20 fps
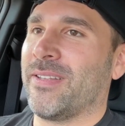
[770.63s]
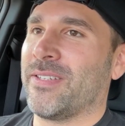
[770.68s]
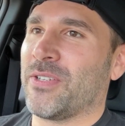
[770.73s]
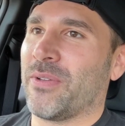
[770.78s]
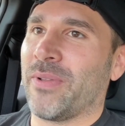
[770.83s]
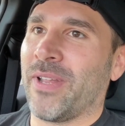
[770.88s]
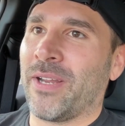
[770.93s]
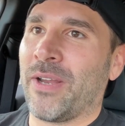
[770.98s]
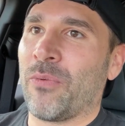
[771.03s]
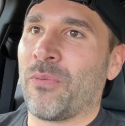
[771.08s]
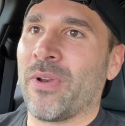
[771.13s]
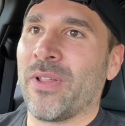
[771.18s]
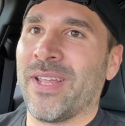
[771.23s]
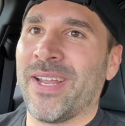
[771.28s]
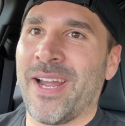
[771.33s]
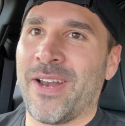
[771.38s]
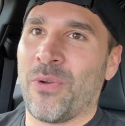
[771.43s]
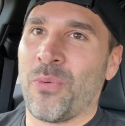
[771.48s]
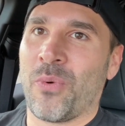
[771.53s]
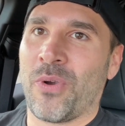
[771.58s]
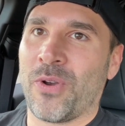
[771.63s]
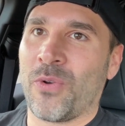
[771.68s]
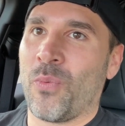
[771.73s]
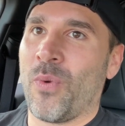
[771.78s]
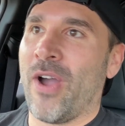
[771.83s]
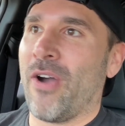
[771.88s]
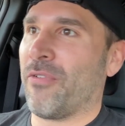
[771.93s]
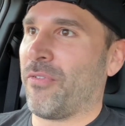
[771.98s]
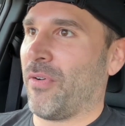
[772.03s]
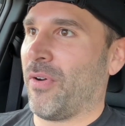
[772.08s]
like it really kind of worked
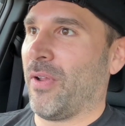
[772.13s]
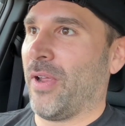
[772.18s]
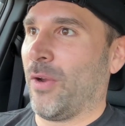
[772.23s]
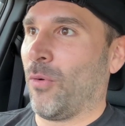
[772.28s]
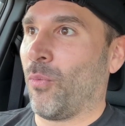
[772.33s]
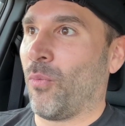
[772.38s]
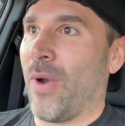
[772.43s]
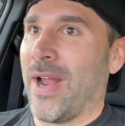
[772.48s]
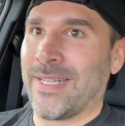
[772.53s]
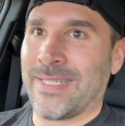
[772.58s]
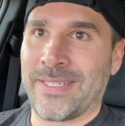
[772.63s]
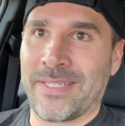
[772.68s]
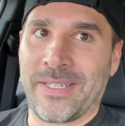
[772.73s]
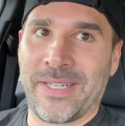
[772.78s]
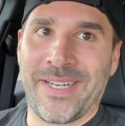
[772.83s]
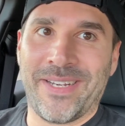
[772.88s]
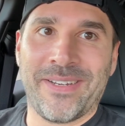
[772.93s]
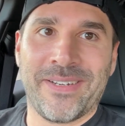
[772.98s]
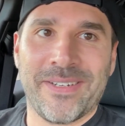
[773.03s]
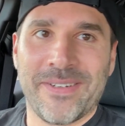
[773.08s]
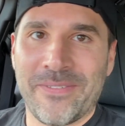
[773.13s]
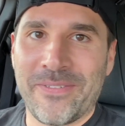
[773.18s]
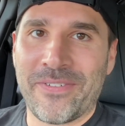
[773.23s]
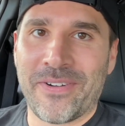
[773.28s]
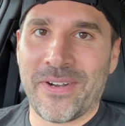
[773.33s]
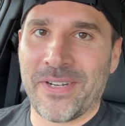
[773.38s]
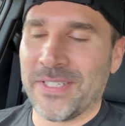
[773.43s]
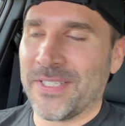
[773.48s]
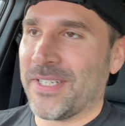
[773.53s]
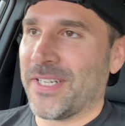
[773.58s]
well for like wrestling,
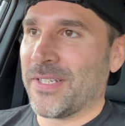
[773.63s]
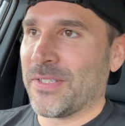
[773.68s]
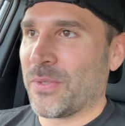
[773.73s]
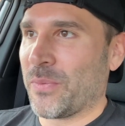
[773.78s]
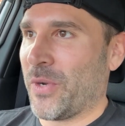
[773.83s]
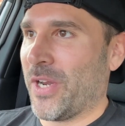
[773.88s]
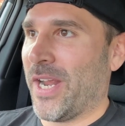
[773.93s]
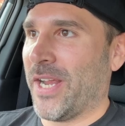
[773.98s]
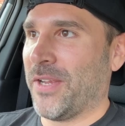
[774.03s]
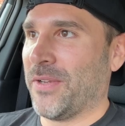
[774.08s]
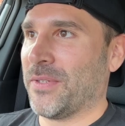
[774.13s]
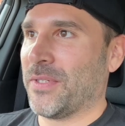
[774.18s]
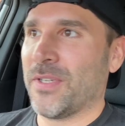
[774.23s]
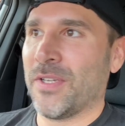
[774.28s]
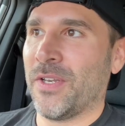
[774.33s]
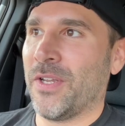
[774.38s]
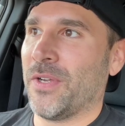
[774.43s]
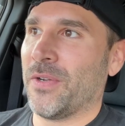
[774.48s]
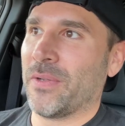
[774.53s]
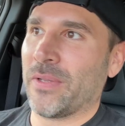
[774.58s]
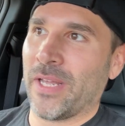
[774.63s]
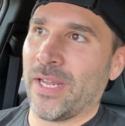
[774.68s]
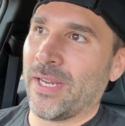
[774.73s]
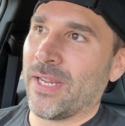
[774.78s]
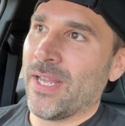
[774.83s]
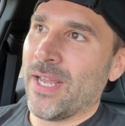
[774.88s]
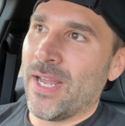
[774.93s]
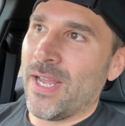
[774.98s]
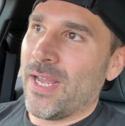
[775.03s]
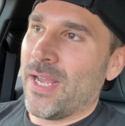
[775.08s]
for instance, what I used to do.
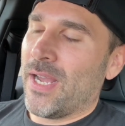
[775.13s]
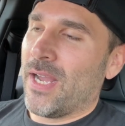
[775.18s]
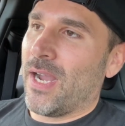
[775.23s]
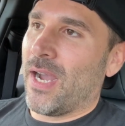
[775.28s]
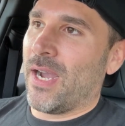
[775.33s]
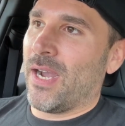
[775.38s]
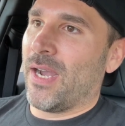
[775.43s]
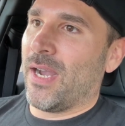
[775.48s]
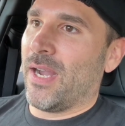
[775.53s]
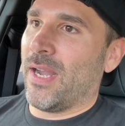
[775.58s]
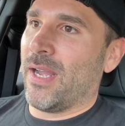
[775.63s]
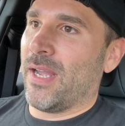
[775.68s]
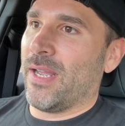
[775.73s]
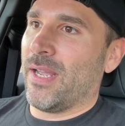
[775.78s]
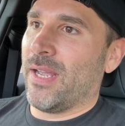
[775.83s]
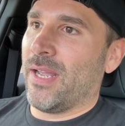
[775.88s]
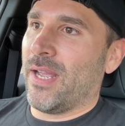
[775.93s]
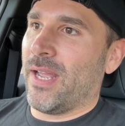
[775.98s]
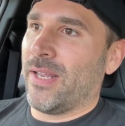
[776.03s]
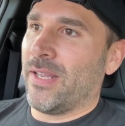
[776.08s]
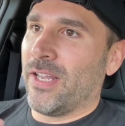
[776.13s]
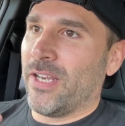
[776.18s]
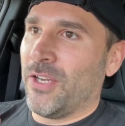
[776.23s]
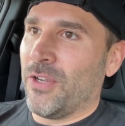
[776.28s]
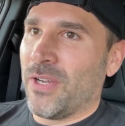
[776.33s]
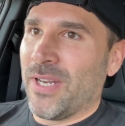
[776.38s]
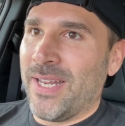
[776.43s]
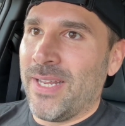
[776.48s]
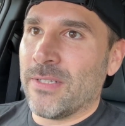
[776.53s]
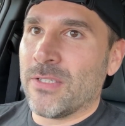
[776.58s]
Like, and then
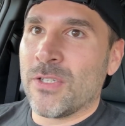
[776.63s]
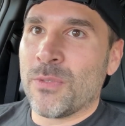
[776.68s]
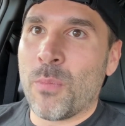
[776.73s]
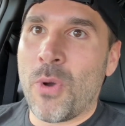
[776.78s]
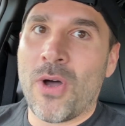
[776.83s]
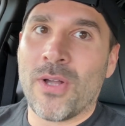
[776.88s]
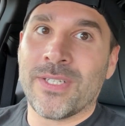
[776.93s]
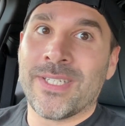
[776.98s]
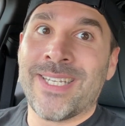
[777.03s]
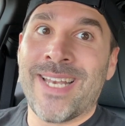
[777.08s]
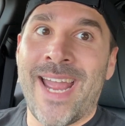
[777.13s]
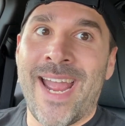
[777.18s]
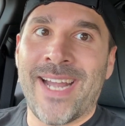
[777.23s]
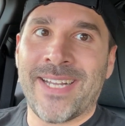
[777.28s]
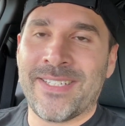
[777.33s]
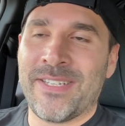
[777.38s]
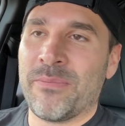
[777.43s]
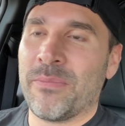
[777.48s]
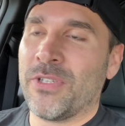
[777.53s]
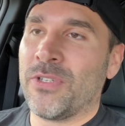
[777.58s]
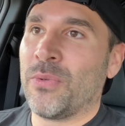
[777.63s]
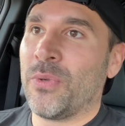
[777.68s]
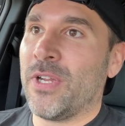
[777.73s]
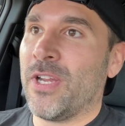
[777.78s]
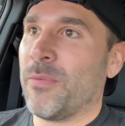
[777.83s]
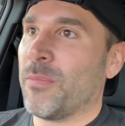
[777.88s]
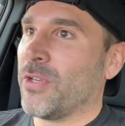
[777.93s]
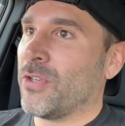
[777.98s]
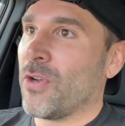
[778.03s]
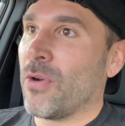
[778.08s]
you could eat small snacks in
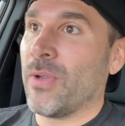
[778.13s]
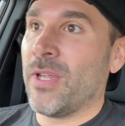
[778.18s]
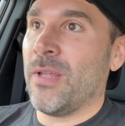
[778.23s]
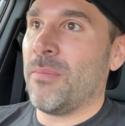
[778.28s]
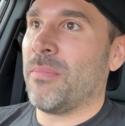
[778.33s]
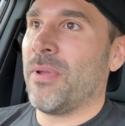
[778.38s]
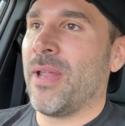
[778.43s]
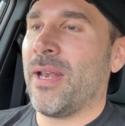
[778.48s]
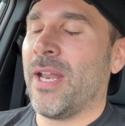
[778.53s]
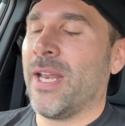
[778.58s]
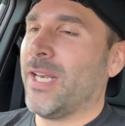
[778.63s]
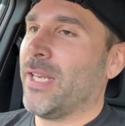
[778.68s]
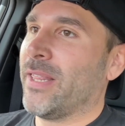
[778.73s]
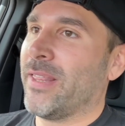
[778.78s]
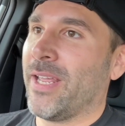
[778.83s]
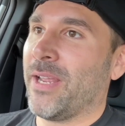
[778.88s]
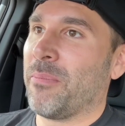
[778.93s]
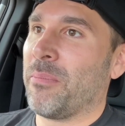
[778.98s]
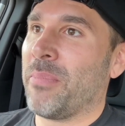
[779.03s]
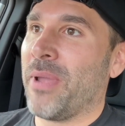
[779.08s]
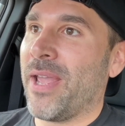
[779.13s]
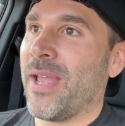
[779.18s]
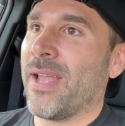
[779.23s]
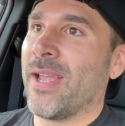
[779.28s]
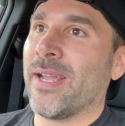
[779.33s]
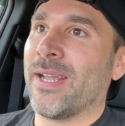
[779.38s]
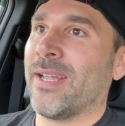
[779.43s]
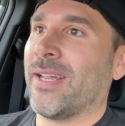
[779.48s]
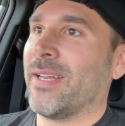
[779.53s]
between, but don't eat anything big,